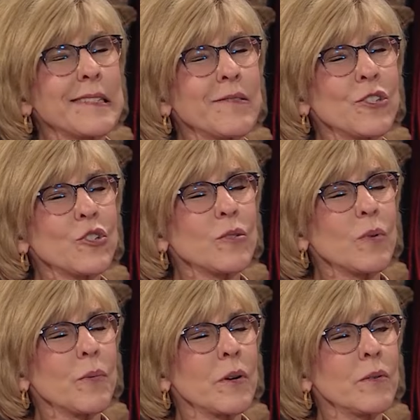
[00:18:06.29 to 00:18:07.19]
I'm not sure
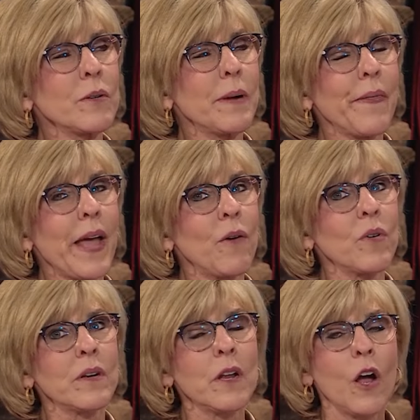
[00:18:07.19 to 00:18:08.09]
what we're going to do about that
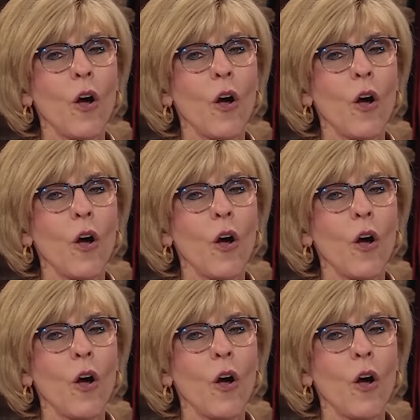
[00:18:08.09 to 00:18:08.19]
one.